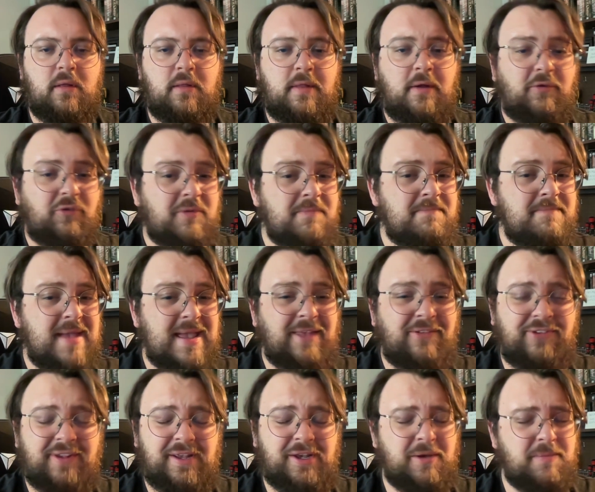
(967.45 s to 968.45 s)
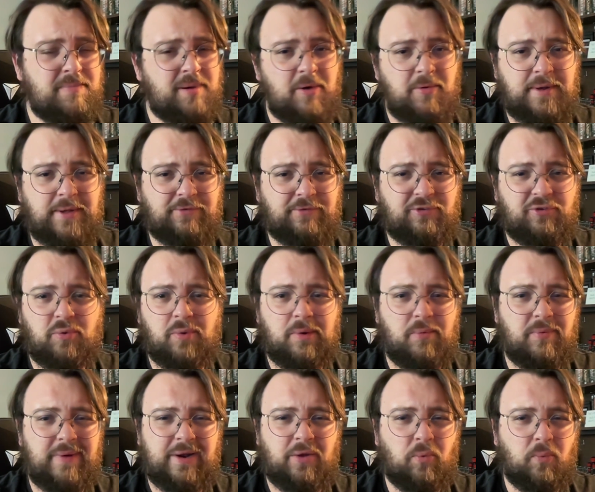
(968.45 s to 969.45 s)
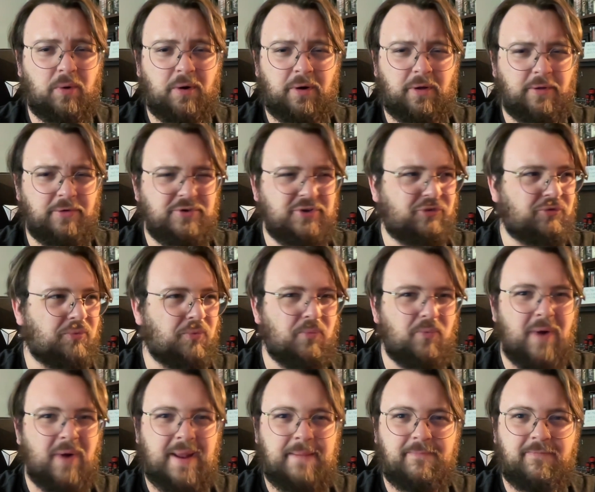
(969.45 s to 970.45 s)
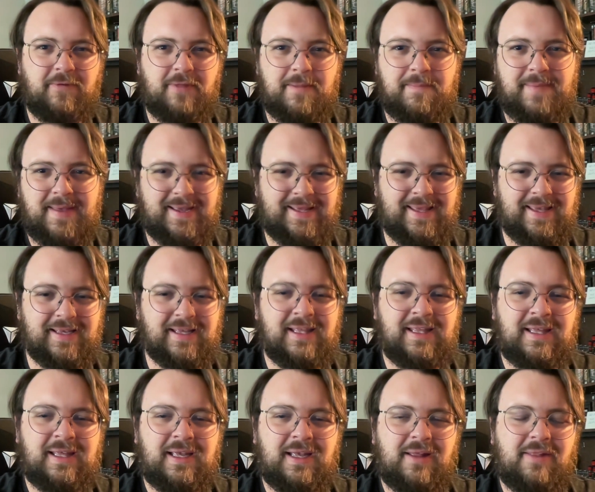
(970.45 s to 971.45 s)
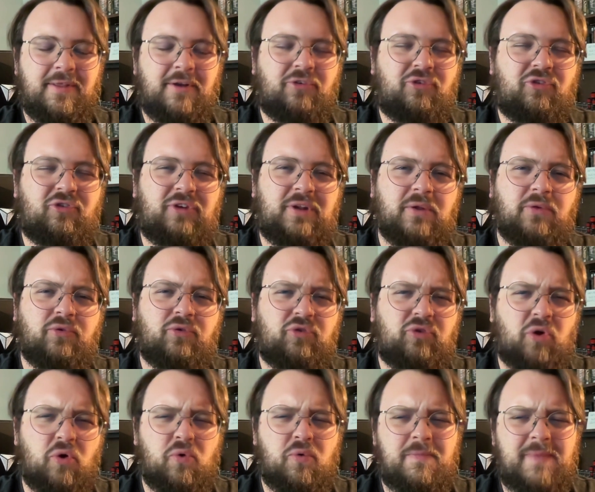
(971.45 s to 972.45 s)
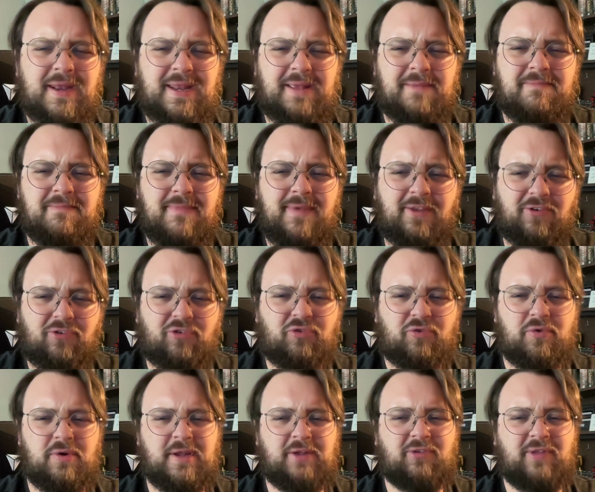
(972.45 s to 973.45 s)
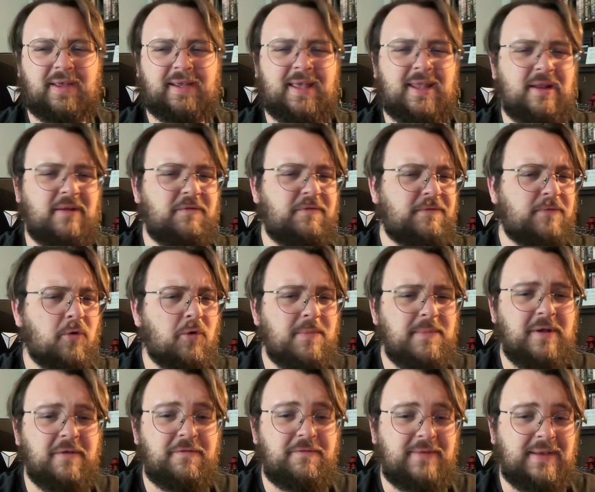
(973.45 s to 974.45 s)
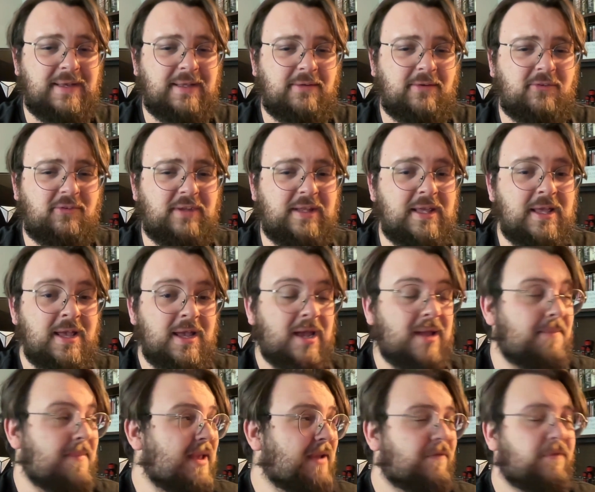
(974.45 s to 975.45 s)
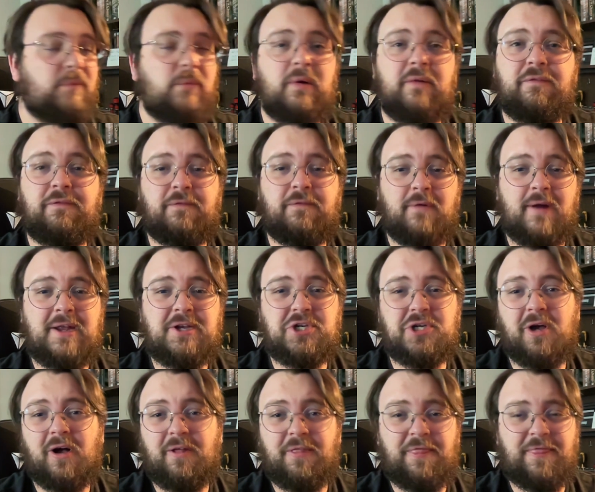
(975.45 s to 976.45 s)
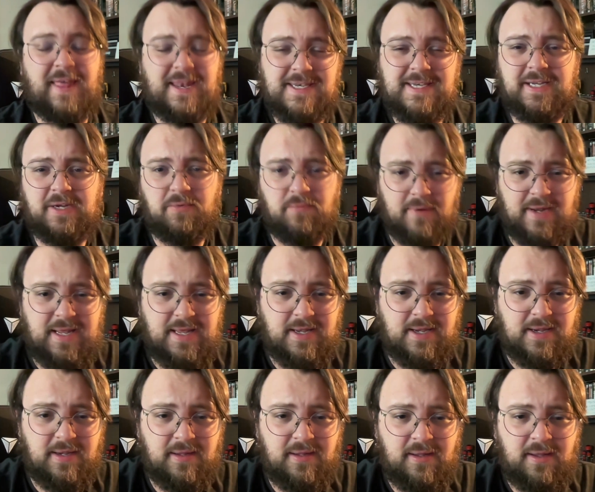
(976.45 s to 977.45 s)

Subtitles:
There's amazing components to a real world just ripe for the picking. There's still so many mysteries that can inform your fantasy and make for a fresh, authentic read.